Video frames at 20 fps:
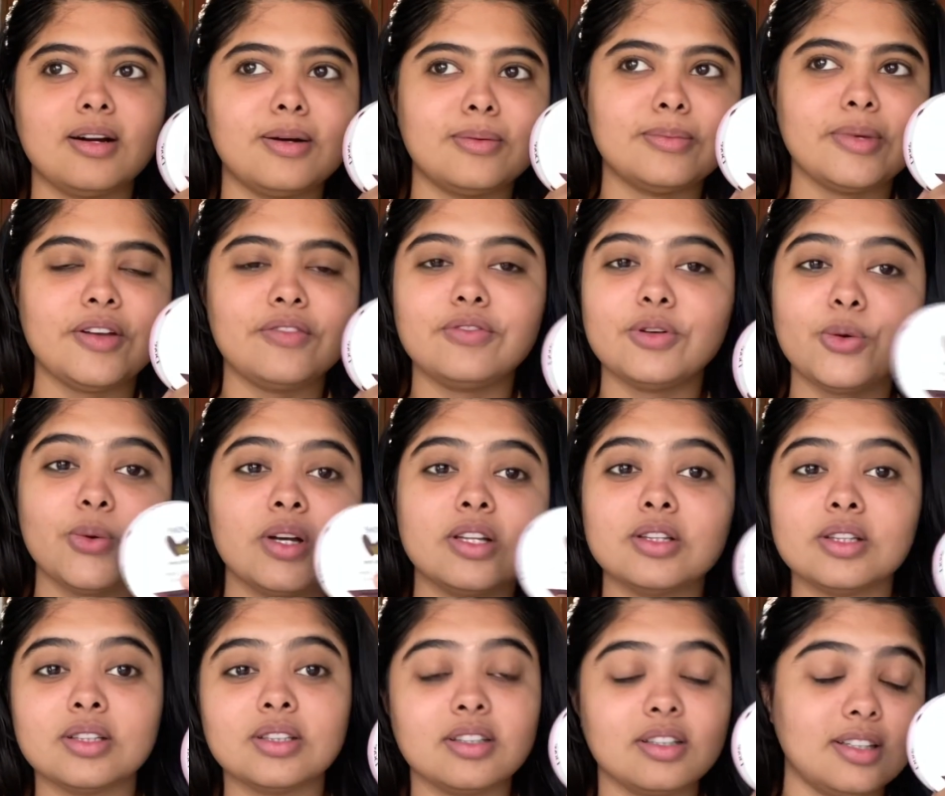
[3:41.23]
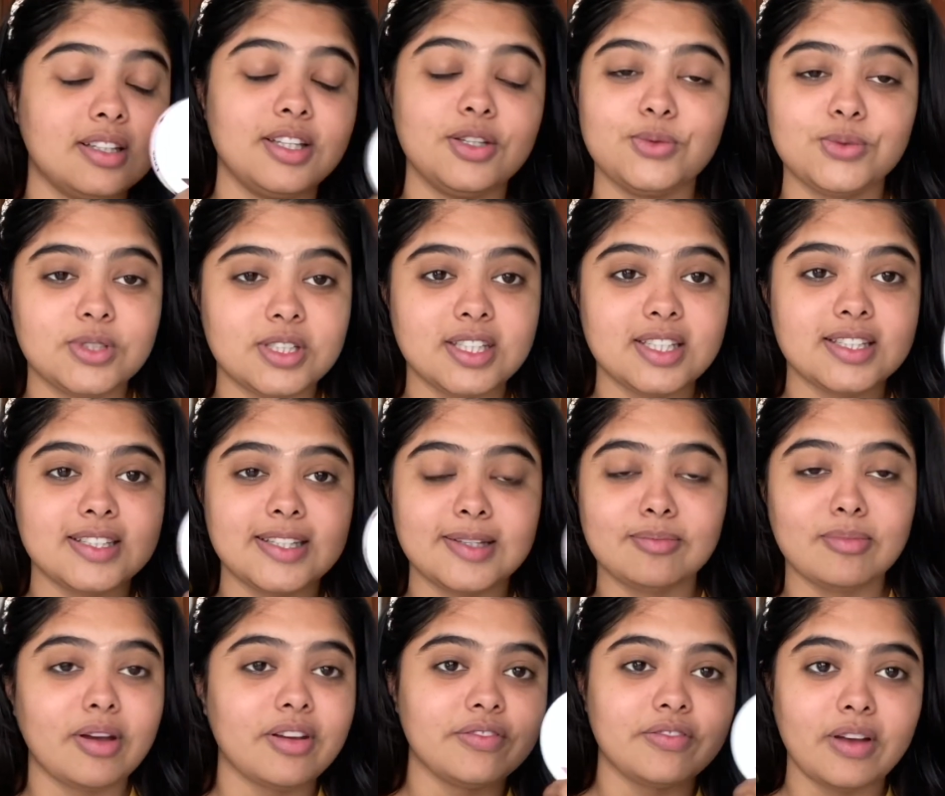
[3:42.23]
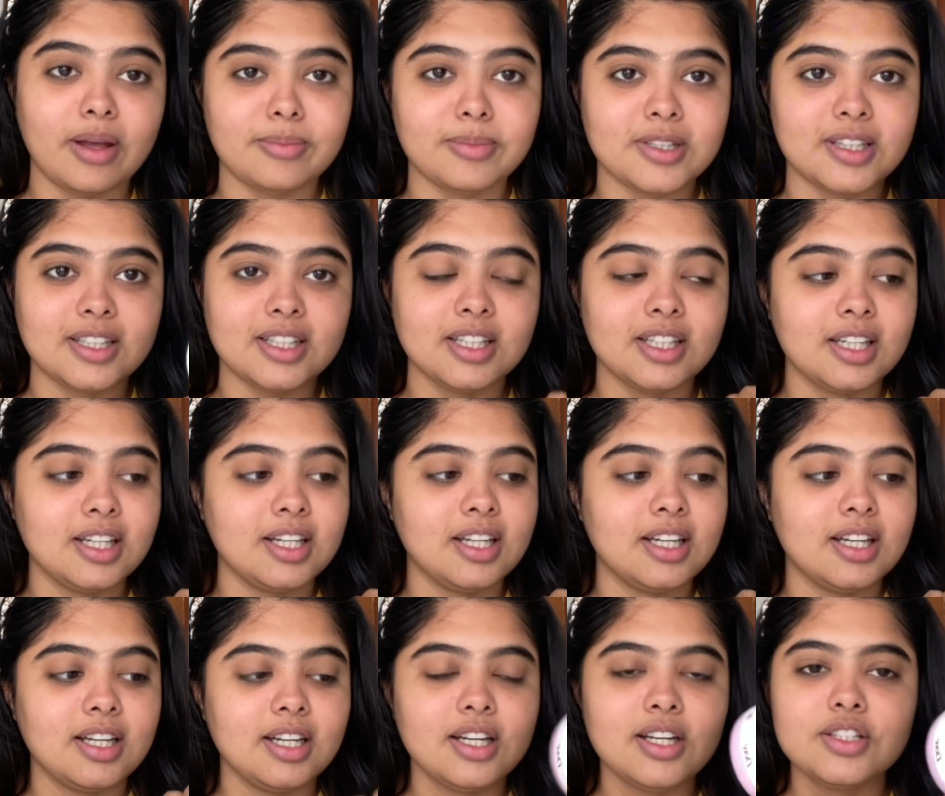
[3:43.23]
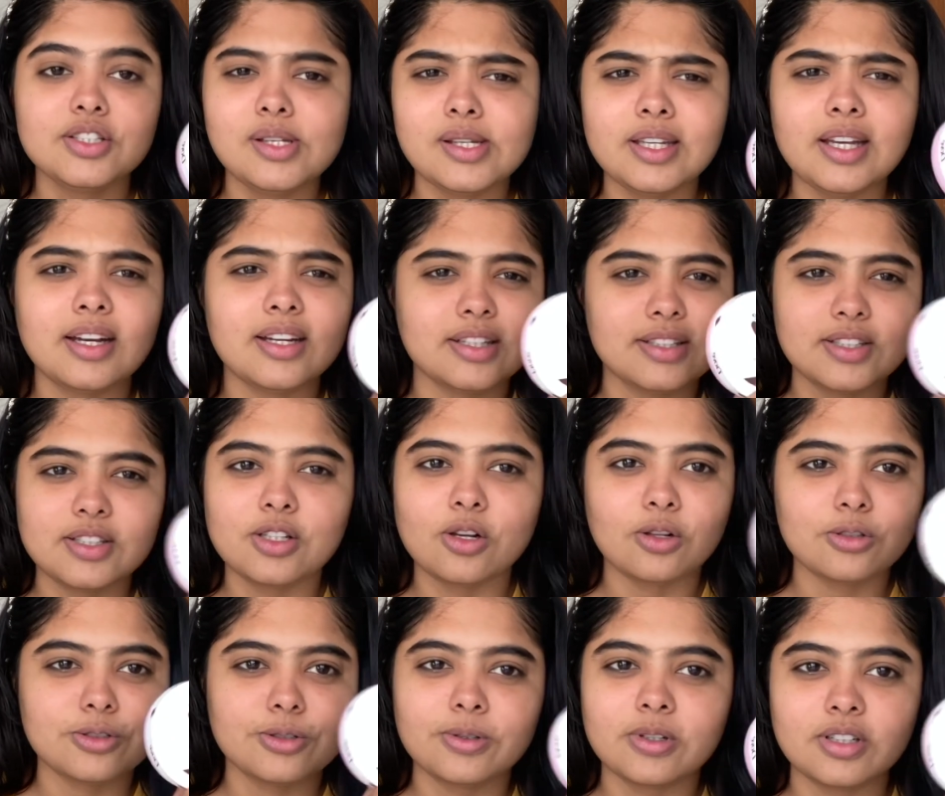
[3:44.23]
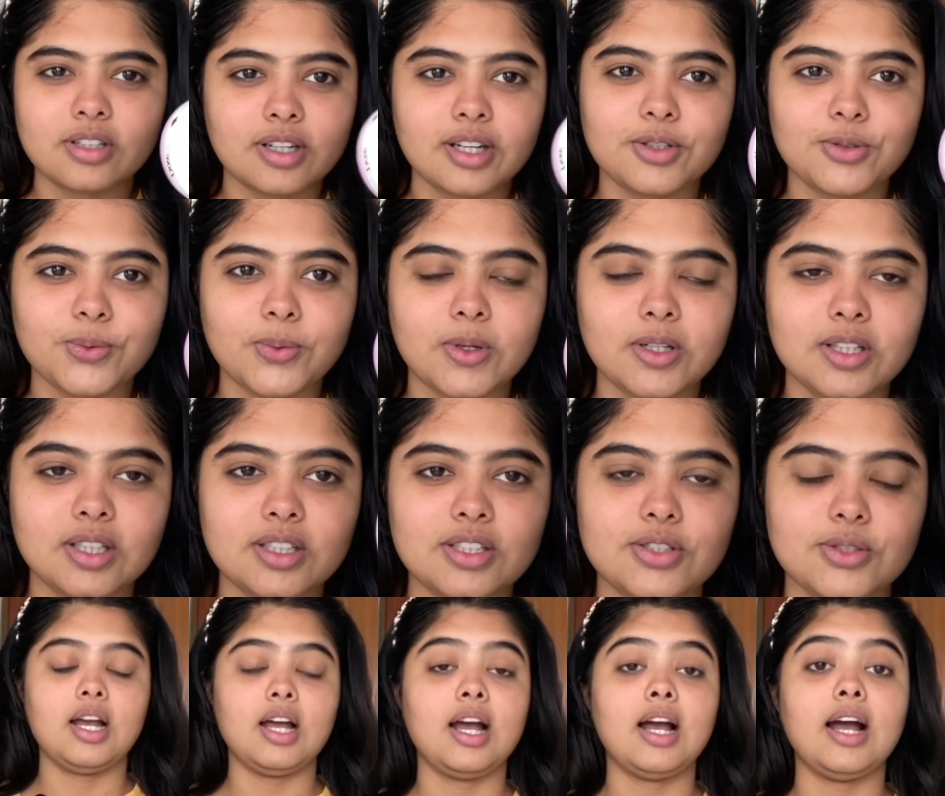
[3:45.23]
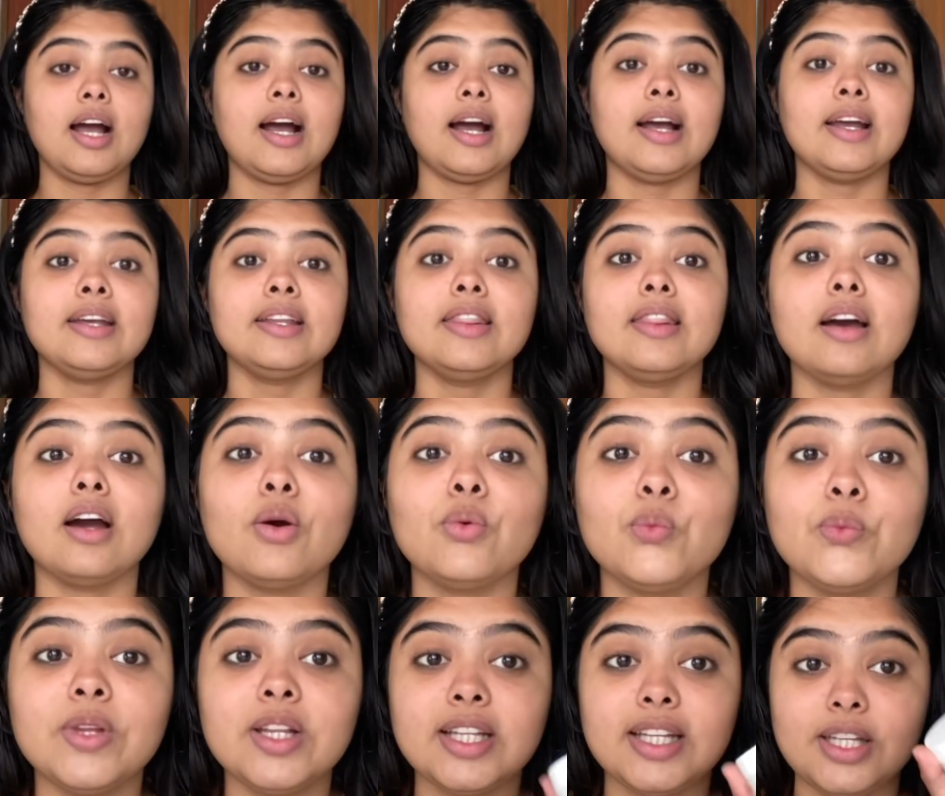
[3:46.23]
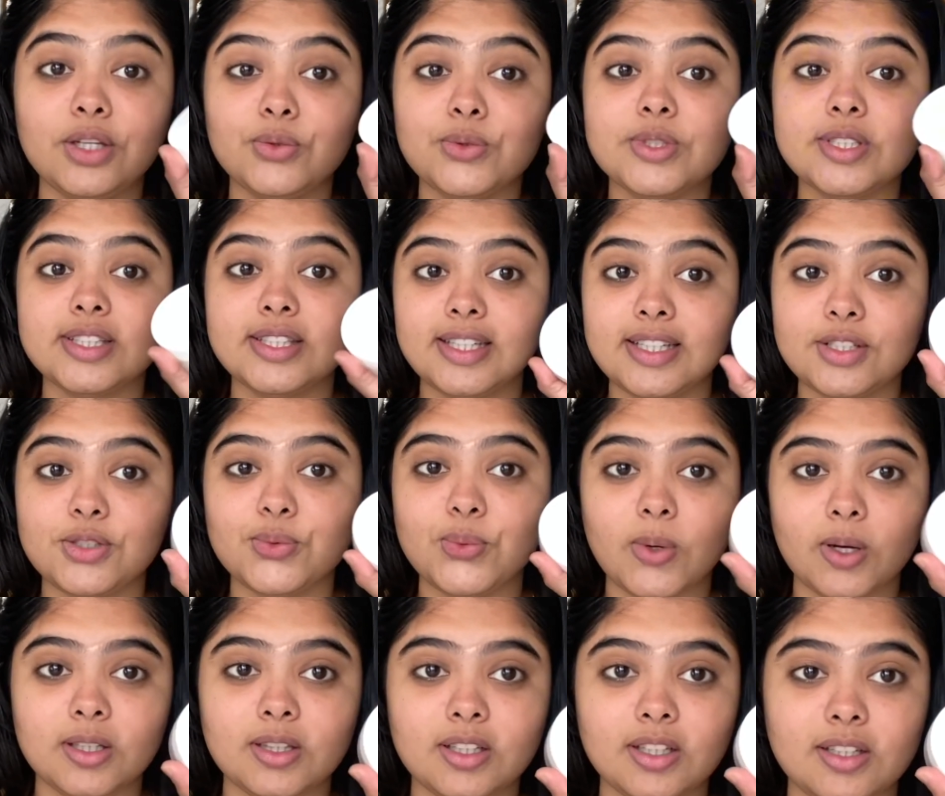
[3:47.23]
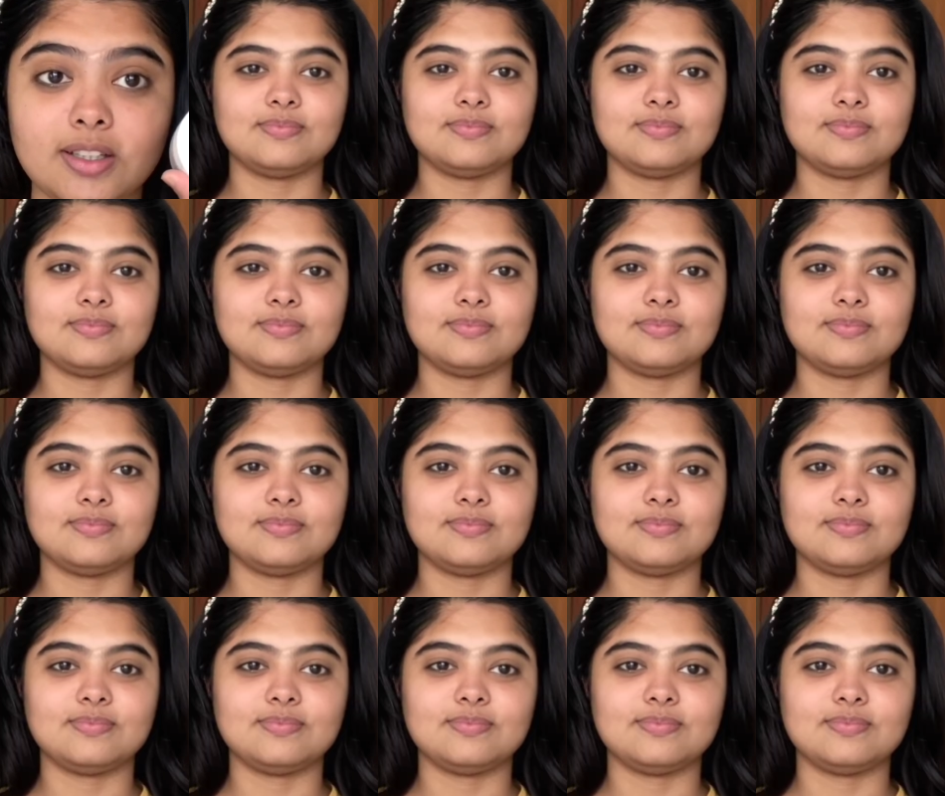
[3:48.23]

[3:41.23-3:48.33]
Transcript: everyone use this in my family. So yeah, it's also a great one. So I now will use this one.